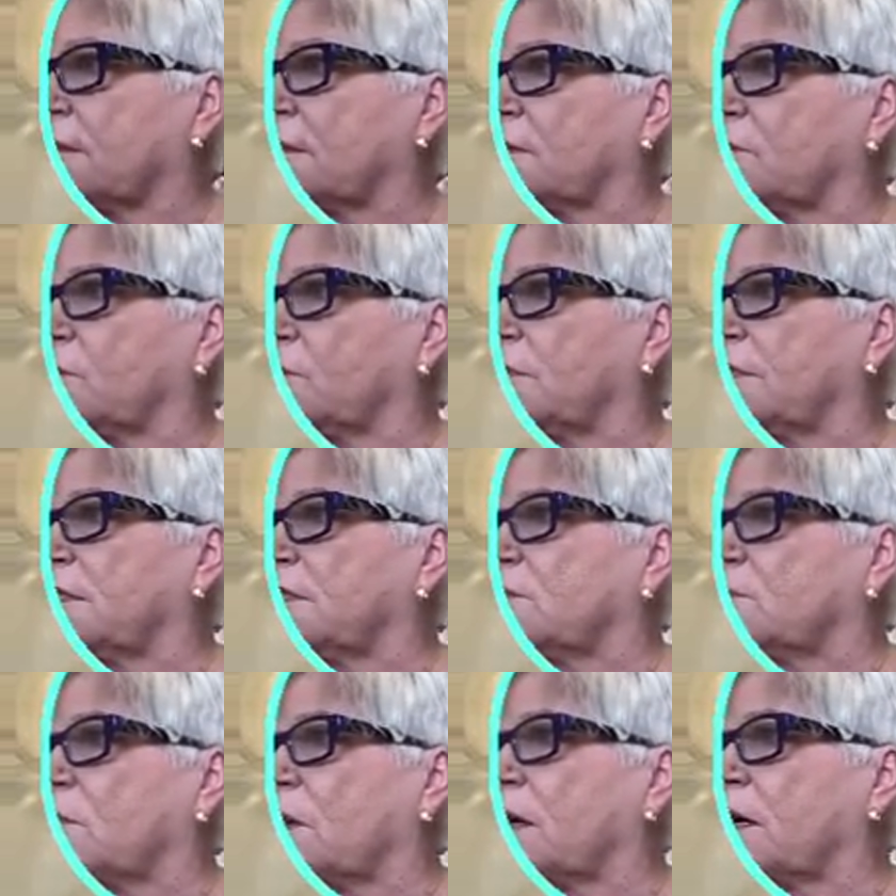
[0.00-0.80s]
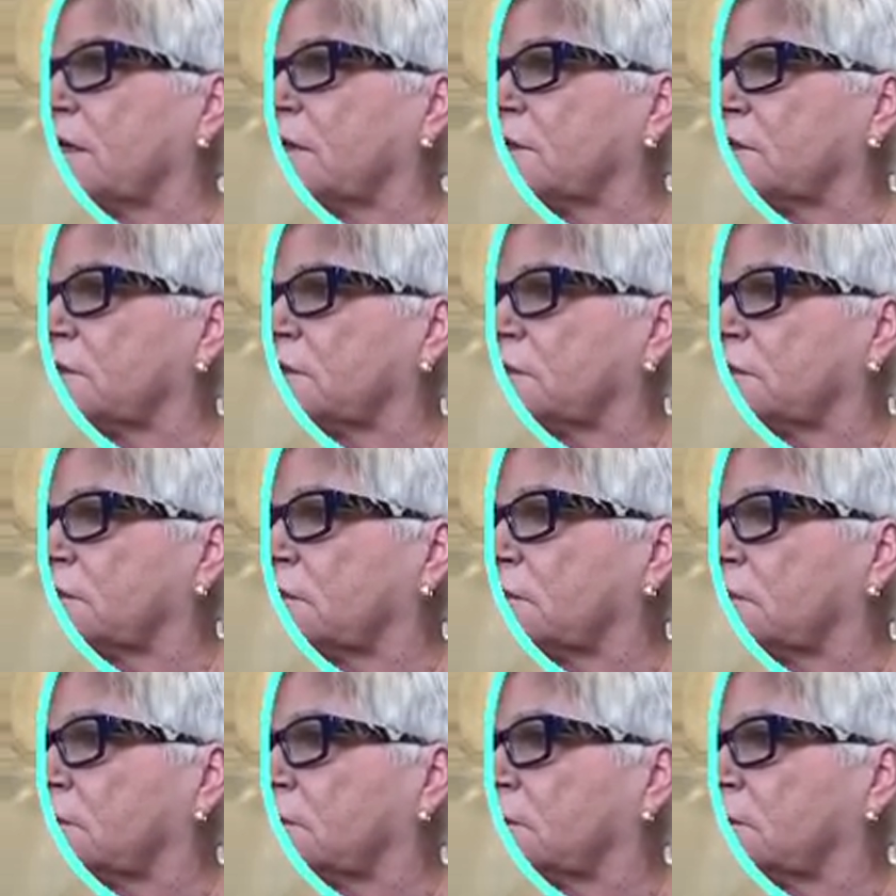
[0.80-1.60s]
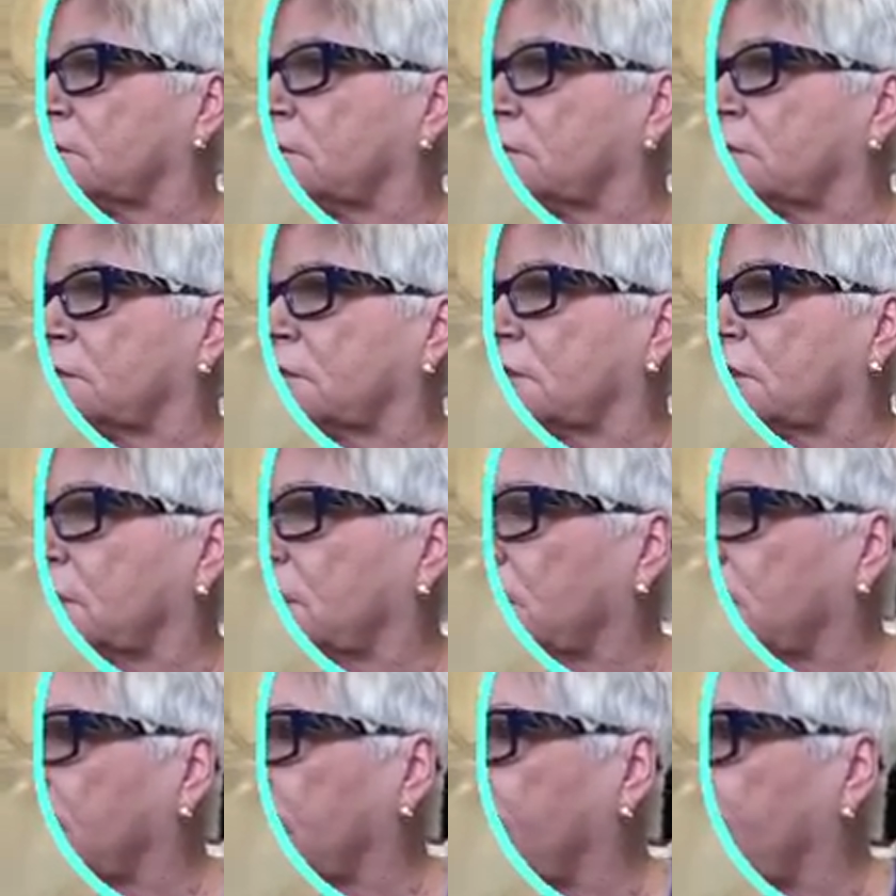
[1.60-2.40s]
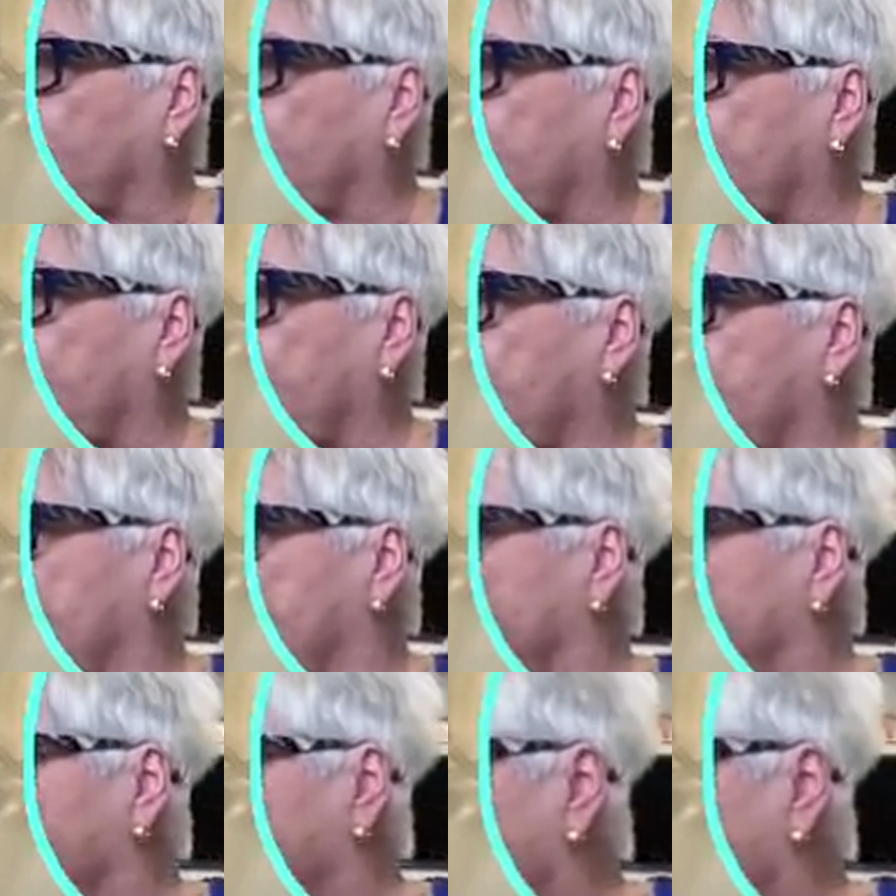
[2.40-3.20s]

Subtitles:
with these bottles? If you have, let me